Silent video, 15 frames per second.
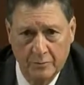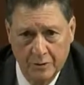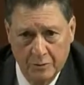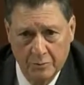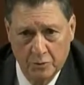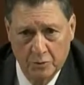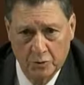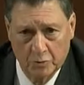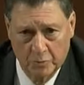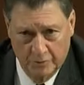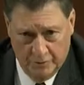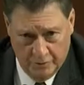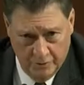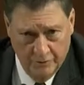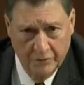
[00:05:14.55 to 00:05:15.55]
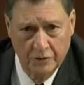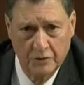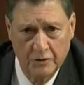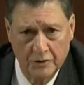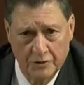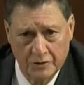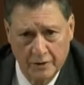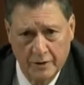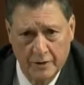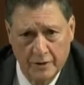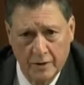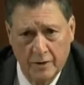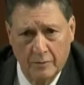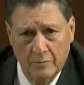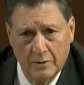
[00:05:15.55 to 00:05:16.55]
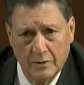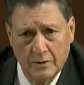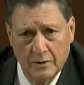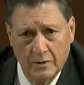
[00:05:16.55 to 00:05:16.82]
people specifically set up